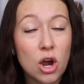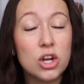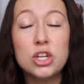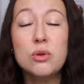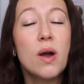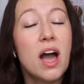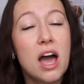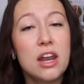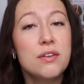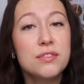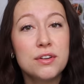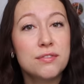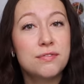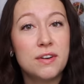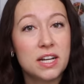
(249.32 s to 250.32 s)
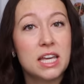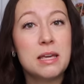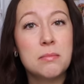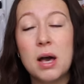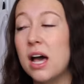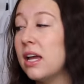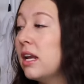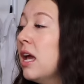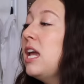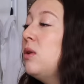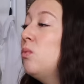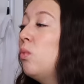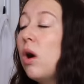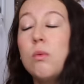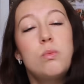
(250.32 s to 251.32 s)
Are you out of your fucking mind?
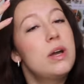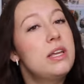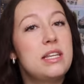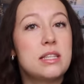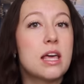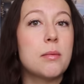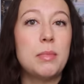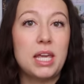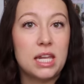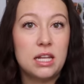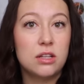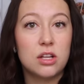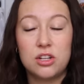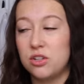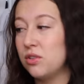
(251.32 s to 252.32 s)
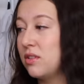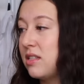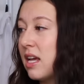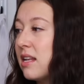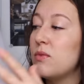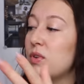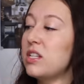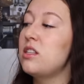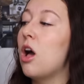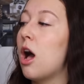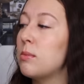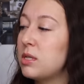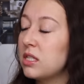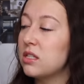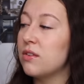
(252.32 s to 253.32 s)
In what way did that make any logical sense? The rest of the
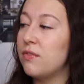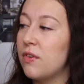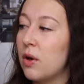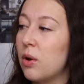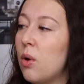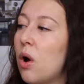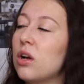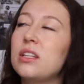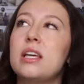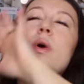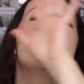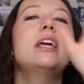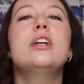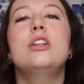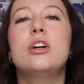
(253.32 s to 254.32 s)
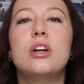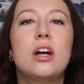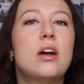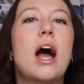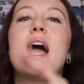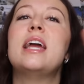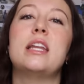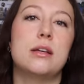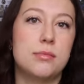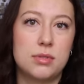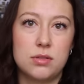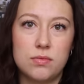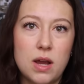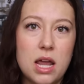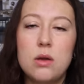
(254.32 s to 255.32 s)
objects of the photo are like regular
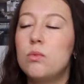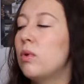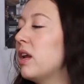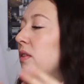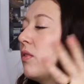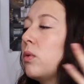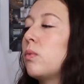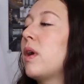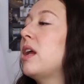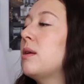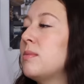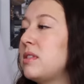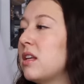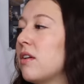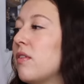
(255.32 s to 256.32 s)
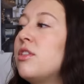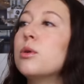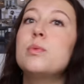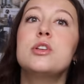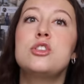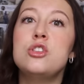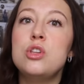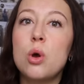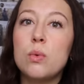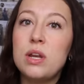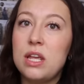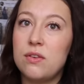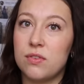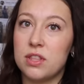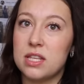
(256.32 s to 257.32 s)
items, right? Whatever random stuff. There was no
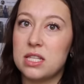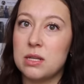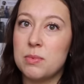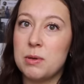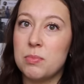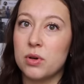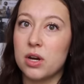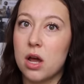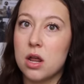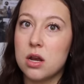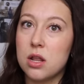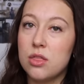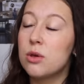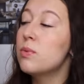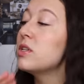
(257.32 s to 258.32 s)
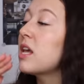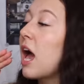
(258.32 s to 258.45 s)
need for this to be put on. There was